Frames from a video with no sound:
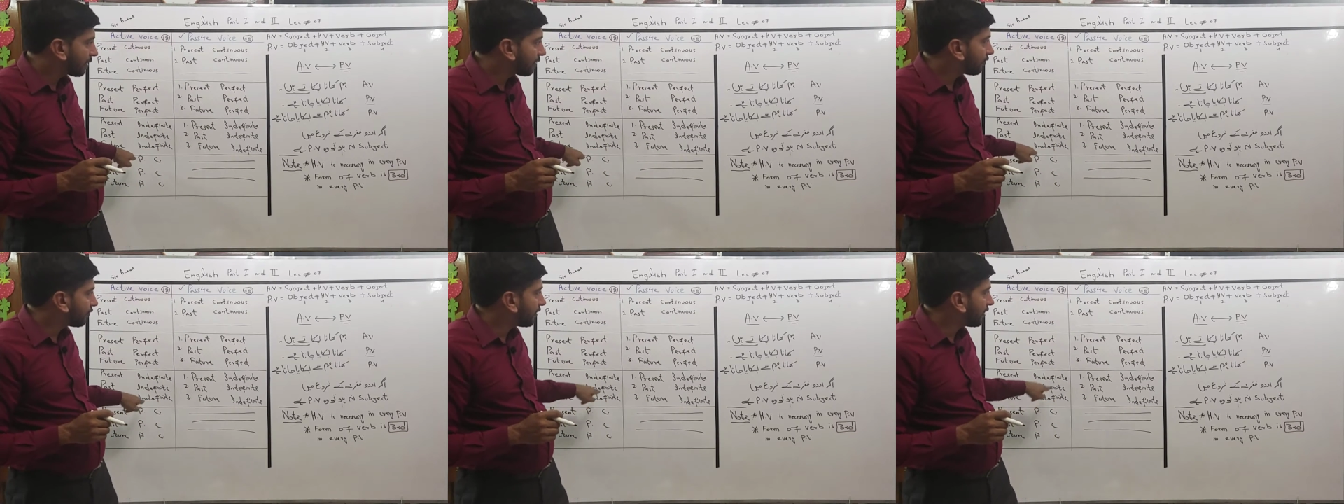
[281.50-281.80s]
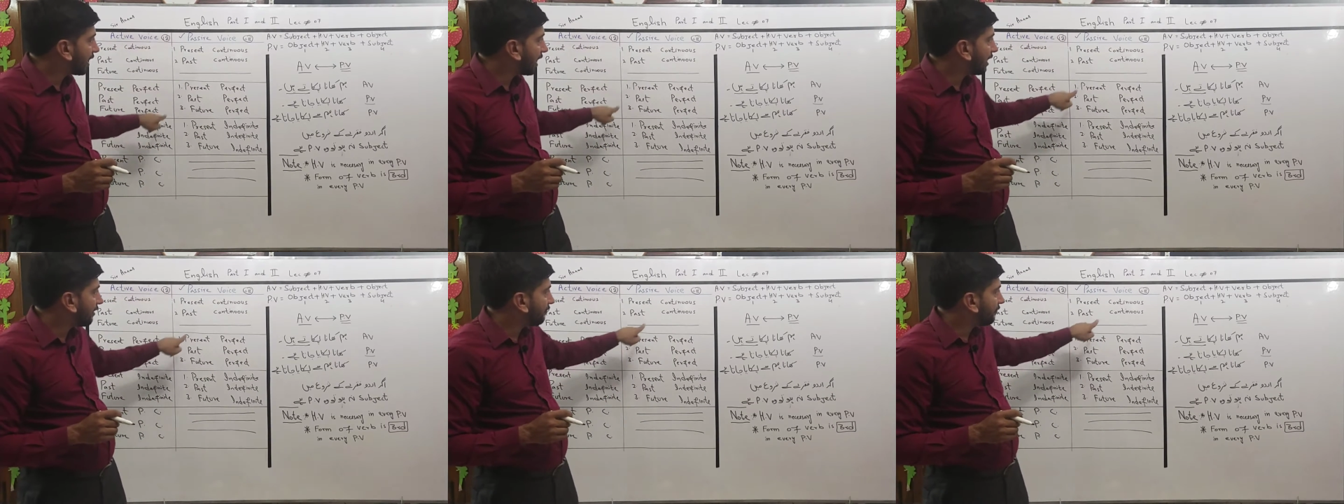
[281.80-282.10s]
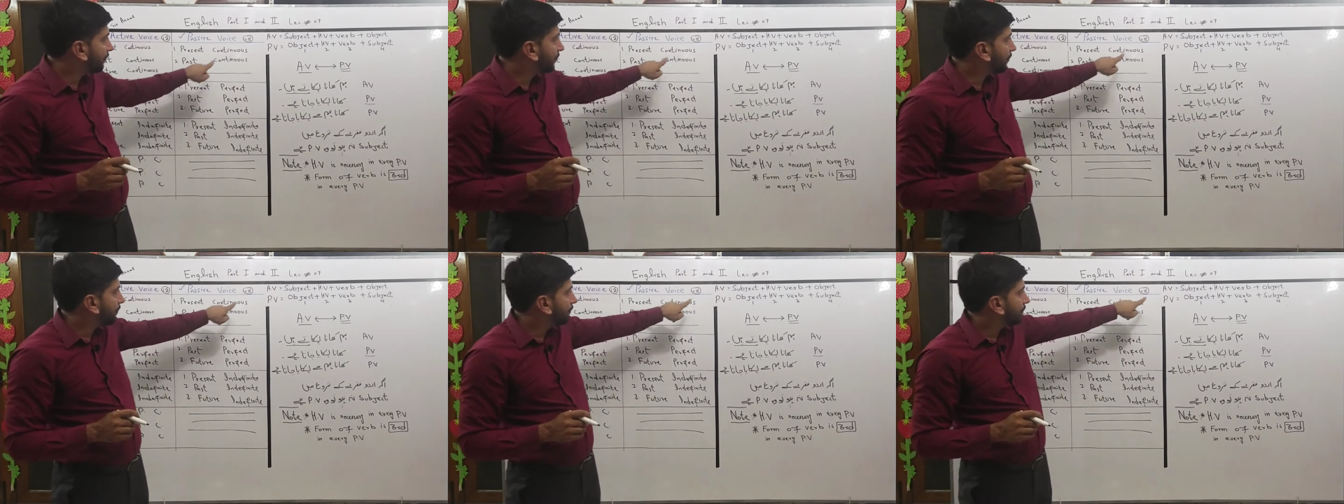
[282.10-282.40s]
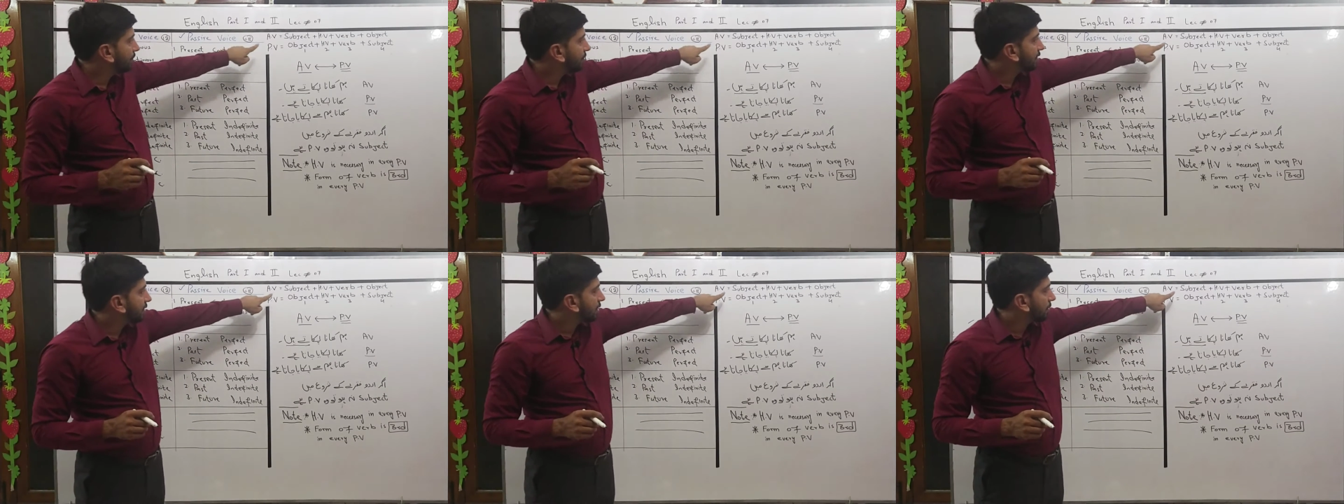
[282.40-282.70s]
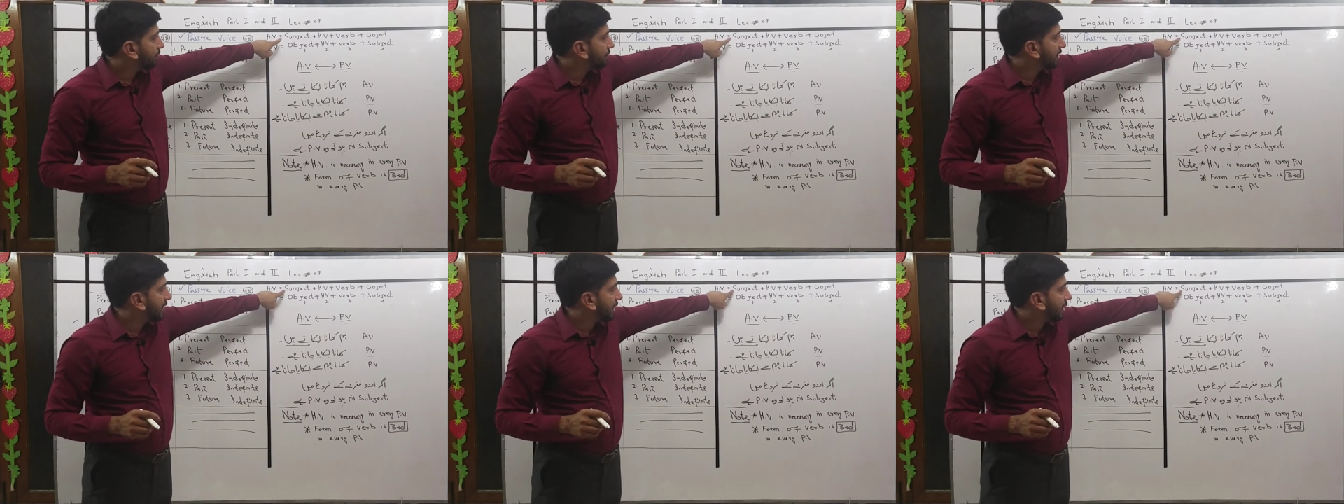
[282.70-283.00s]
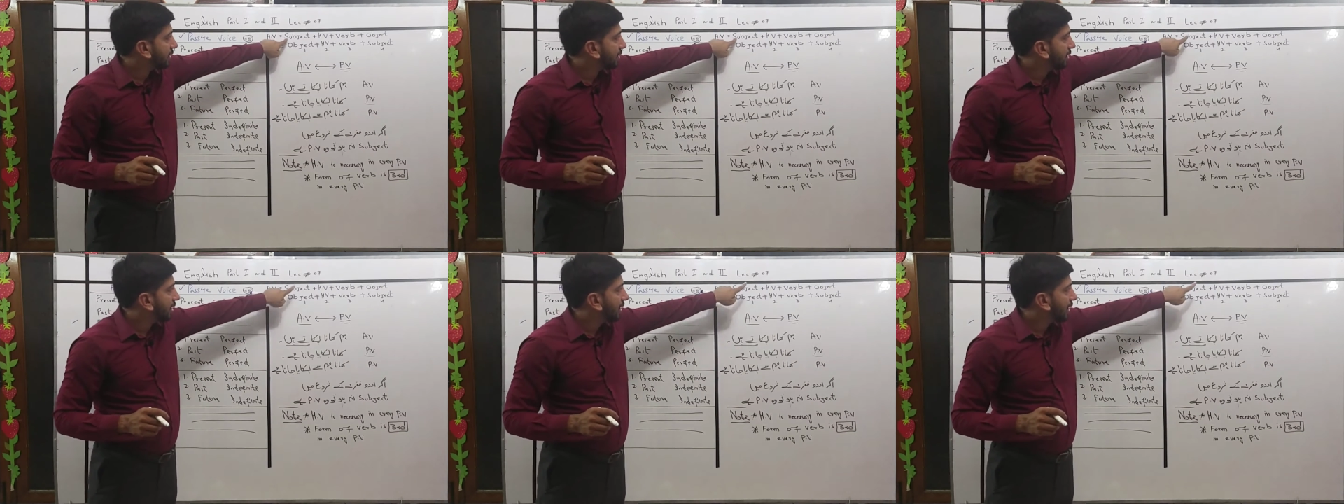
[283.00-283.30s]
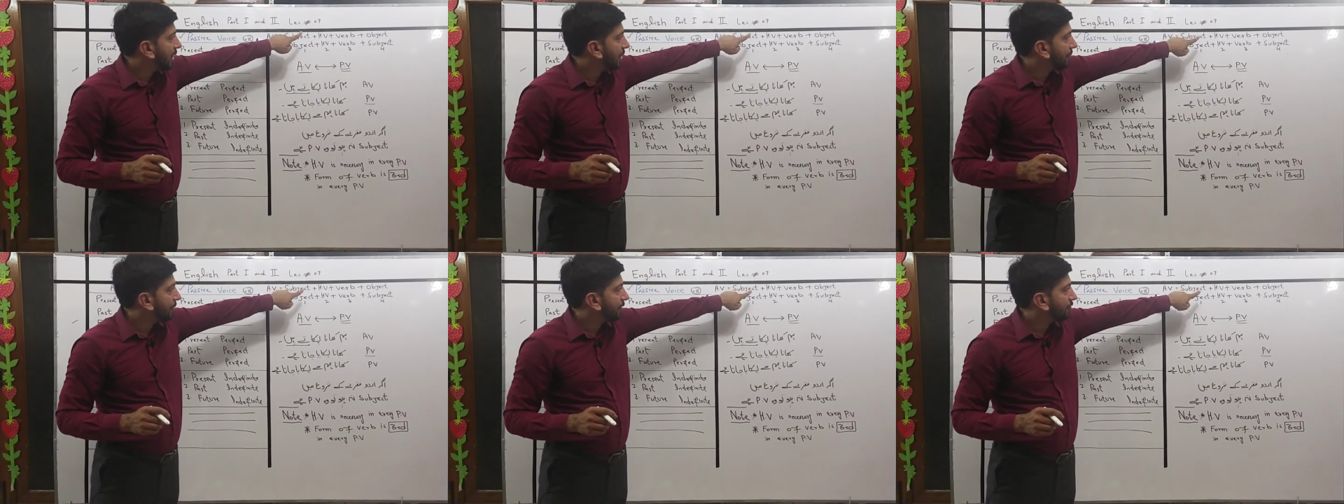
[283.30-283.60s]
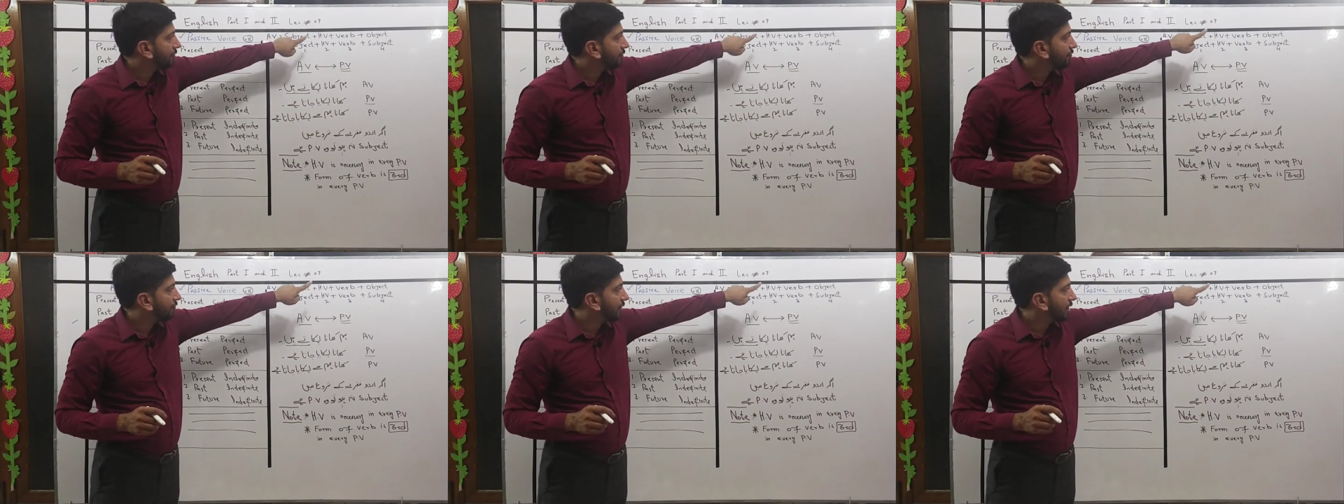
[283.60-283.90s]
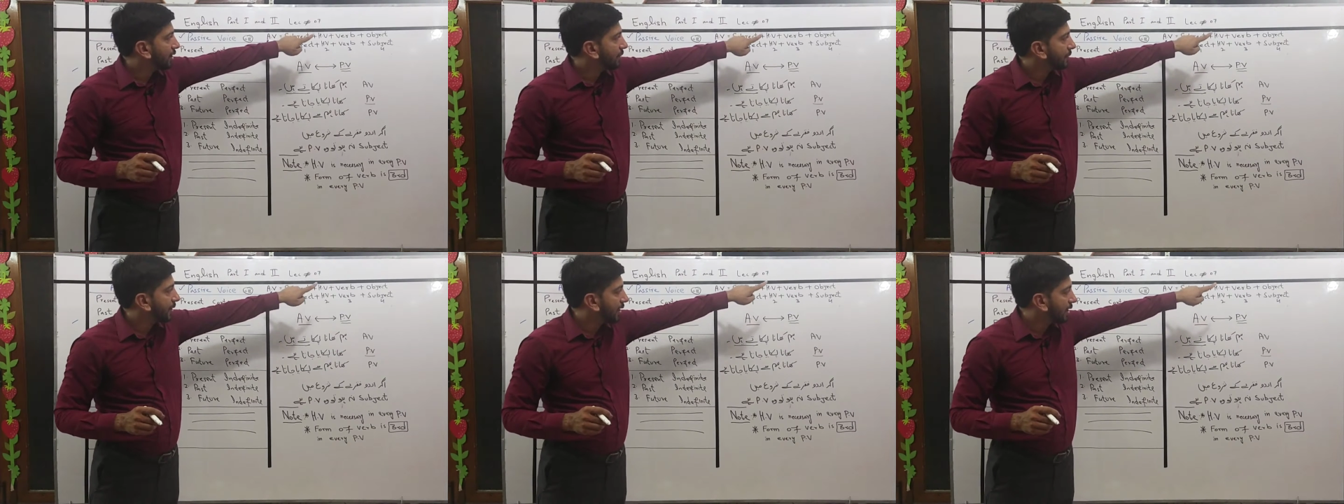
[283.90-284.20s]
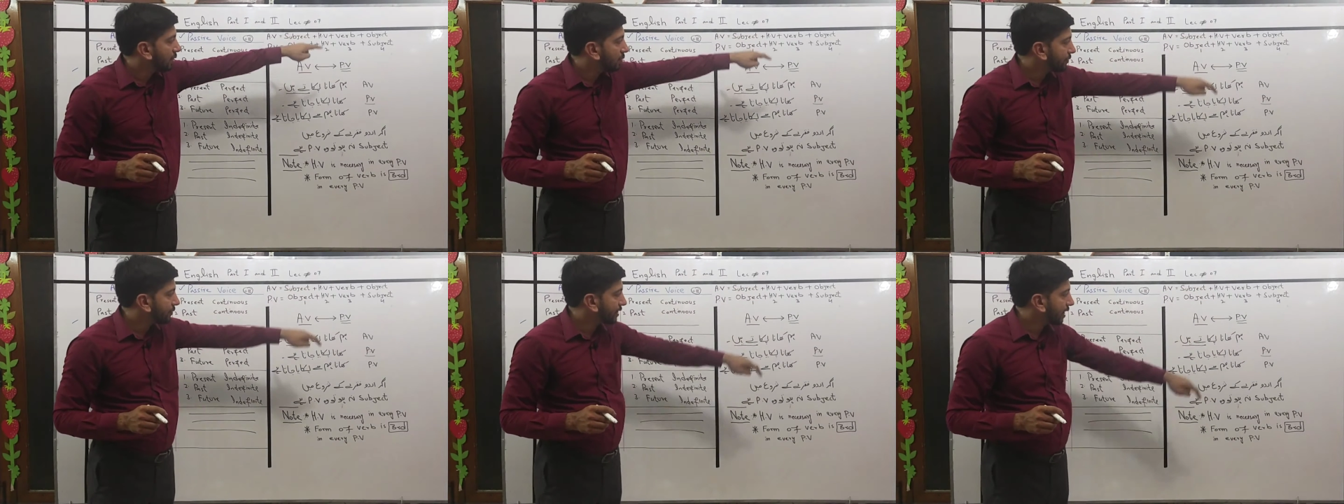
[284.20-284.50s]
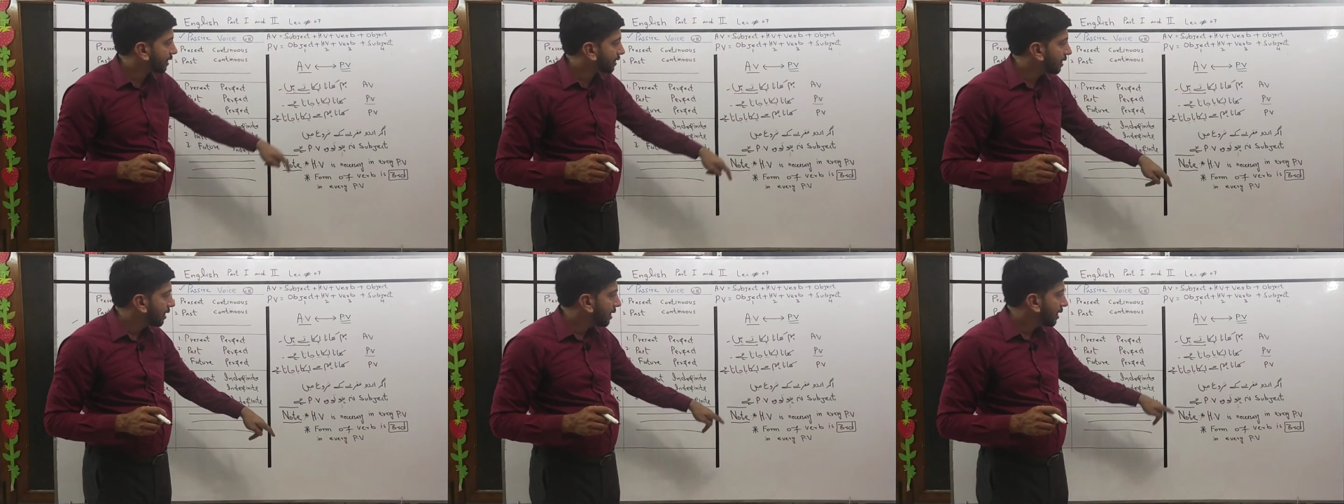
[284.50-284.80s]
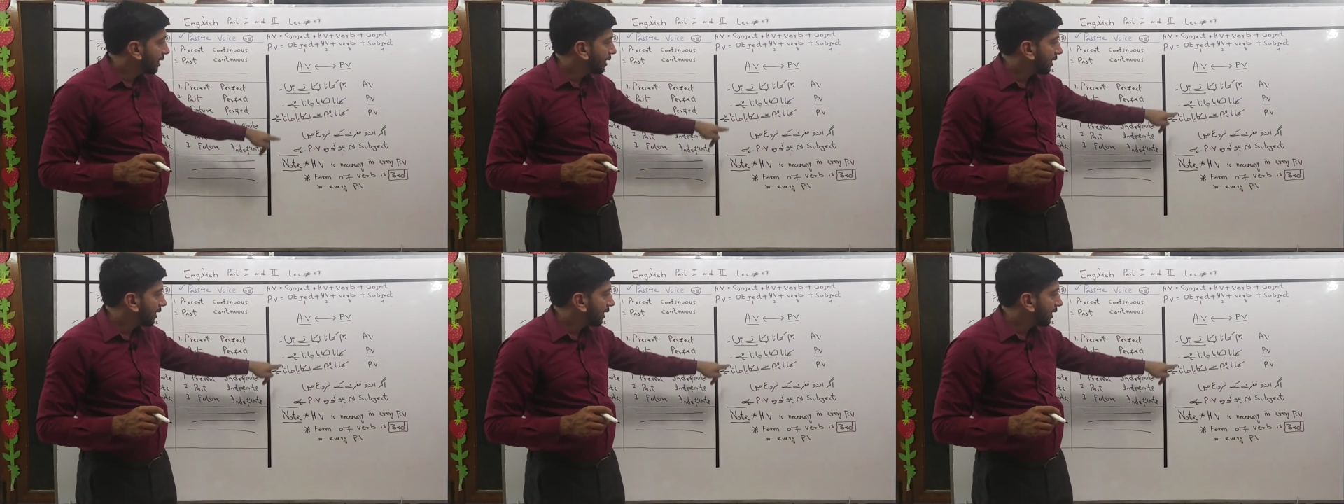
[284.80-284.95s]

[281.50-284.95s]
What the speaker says: we have subject, helping verb, verb and object.